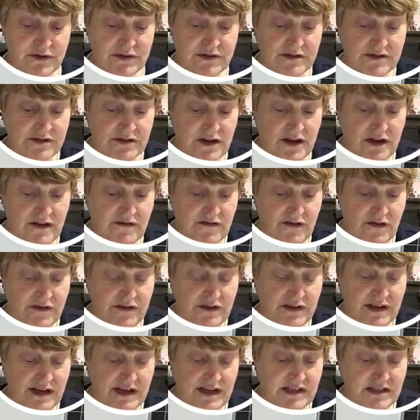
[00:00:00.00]
So you've got
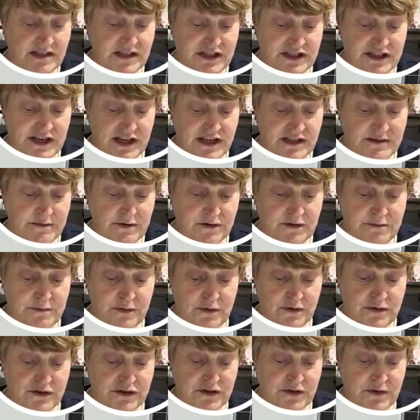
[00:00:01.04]
the interchangeable
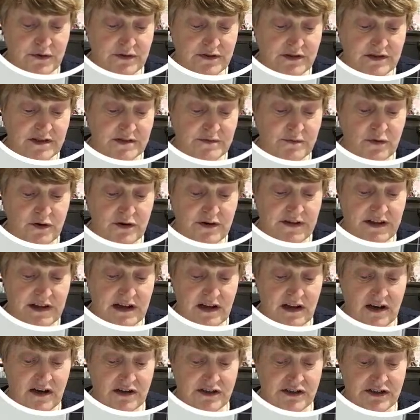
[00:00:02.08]
ball tools, the small and the
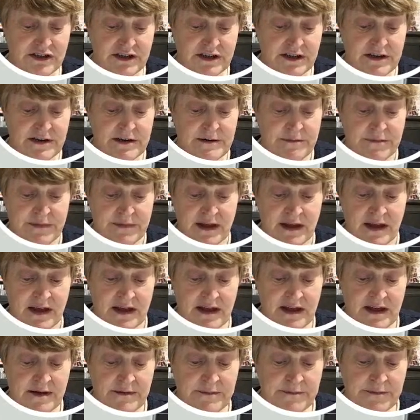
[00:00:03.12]
large,
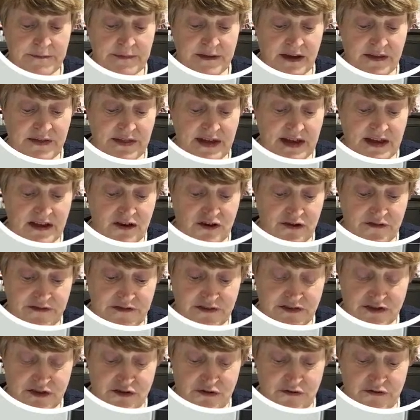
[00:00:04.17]
and they're good
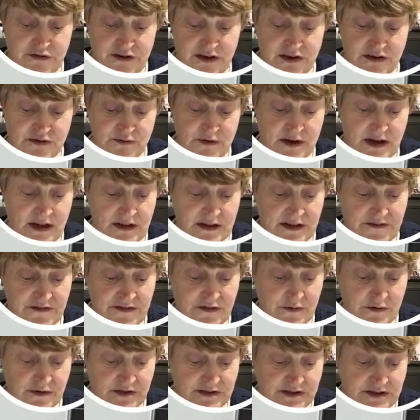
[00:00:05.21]
for scoring as well
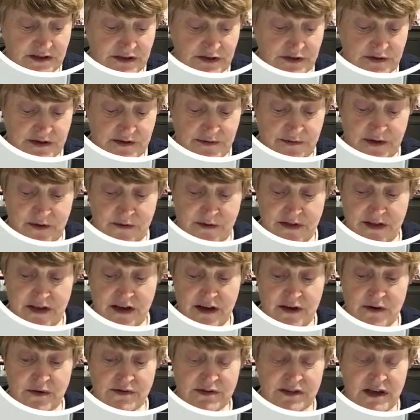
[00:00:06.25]
if you want to do something with
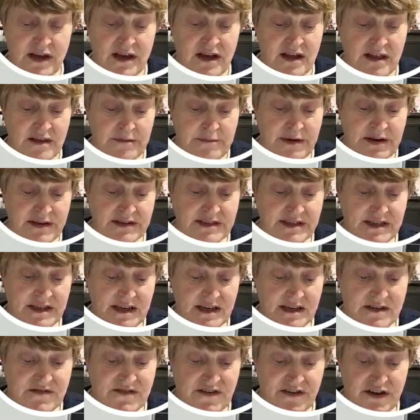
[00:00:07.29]
those. The
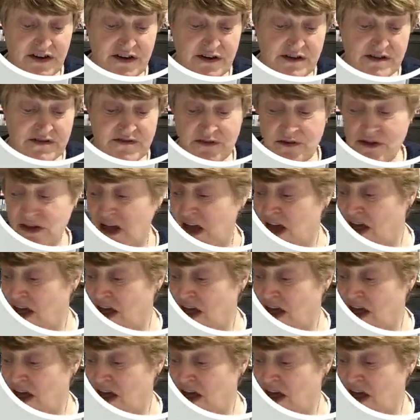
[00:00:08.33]
putty is very useful.